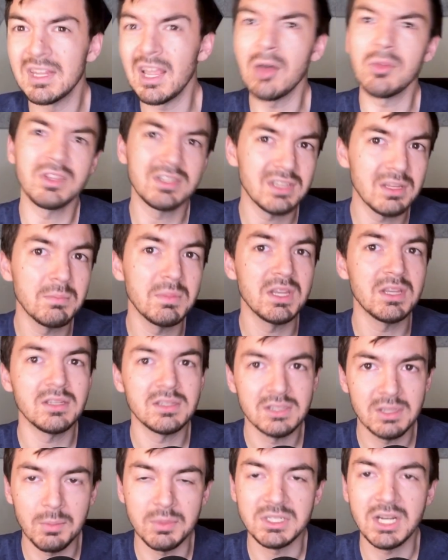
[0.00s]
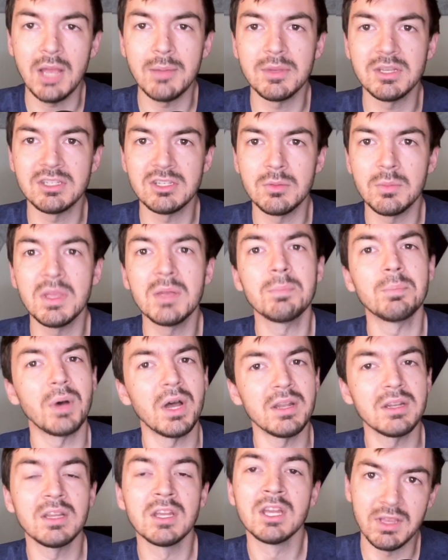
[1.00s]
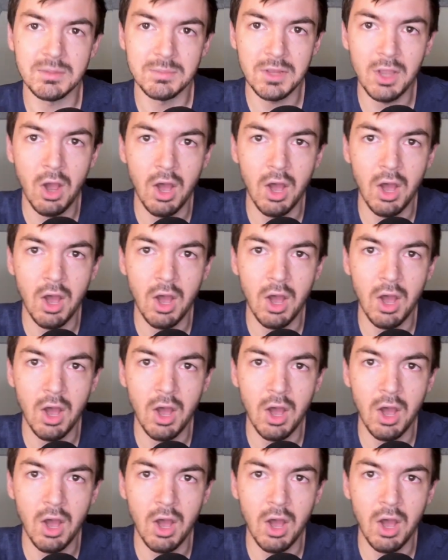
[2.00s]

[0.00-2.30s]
Now, this can be somewhat time consuming, but it can be